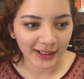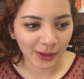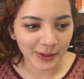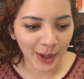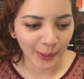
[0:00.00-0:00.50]

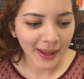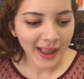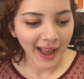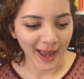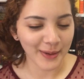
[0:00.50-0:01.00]
like, oh no,
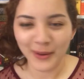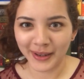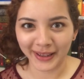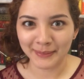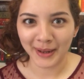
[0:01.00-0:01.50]
I don't know
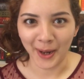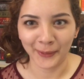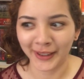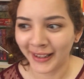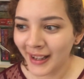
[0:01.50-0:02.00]
anything about
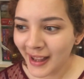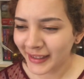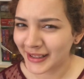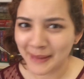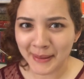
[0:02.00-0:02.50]
Africa.
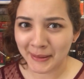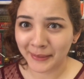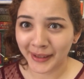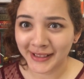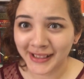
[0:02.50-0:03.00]
Does that make
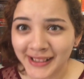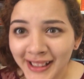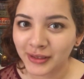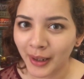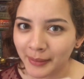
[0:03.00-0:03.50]
me
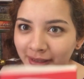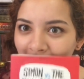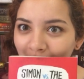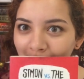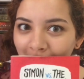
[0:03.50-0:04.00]
racist? So I was
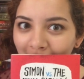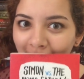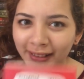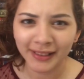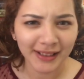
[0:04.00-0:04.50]
like, oh my
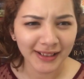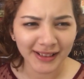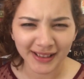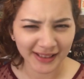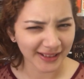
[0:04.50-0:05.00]
god,
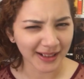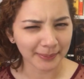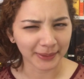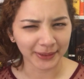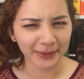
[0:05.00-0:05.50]
is
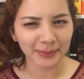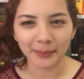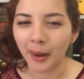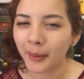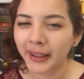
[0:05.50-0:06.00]
Nick Blue?
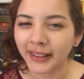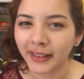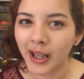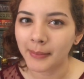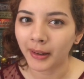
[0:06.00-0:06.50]
But why would he
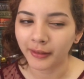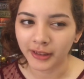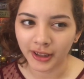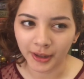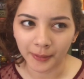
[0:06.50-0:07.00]
lie about,
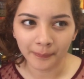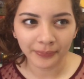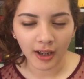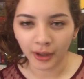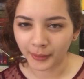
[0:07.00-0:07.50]
you know,
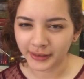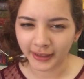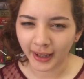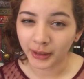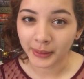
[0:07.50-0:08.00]
not going to
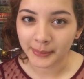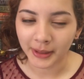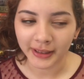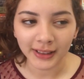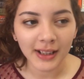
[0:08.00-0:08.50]
the Halloween
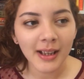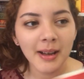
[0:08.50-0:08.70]
party?